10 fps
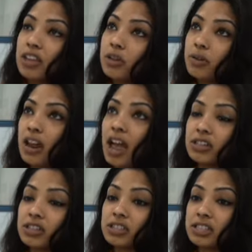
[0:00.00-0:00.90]
you can
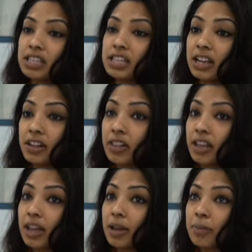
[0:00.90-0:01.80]
actually see a
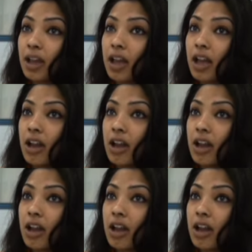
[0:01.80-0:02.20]
clip